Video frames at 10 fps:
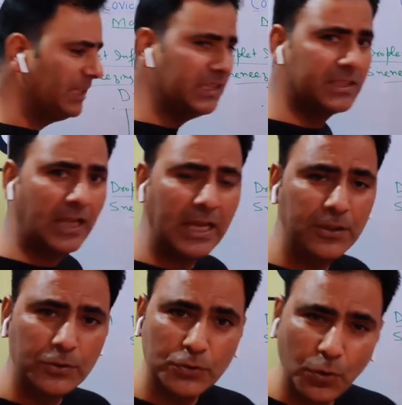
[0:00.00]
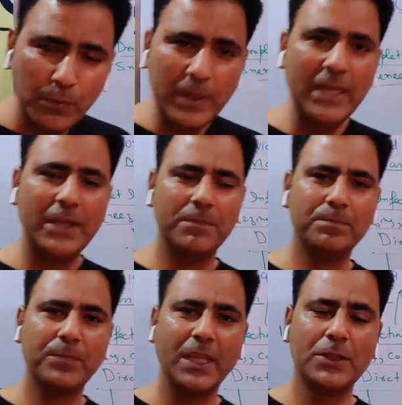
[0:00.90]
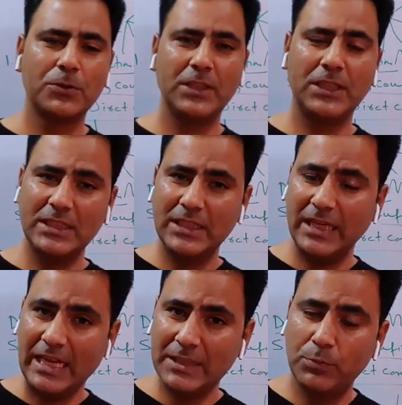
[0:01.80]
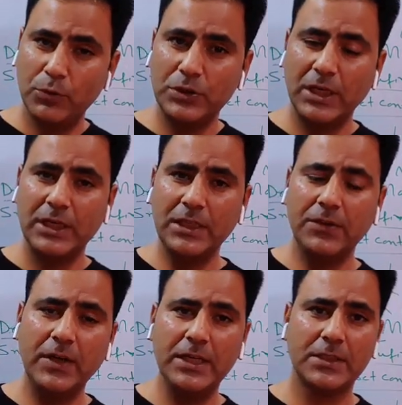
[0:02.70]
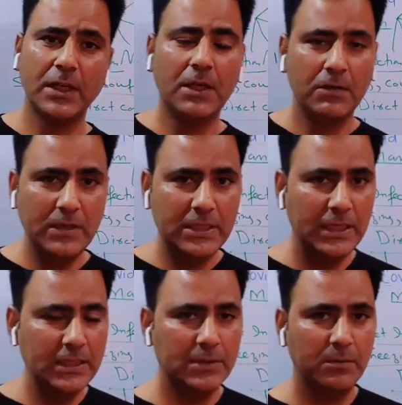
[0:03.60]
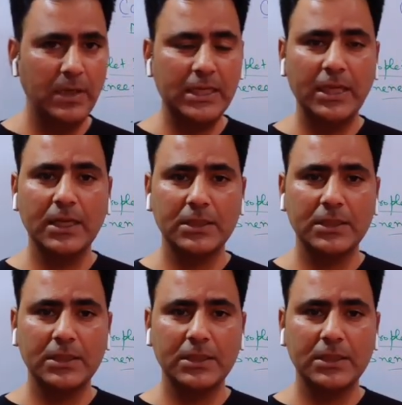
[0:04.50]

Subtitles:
these 9 to so many. So this is an exponential increase which is making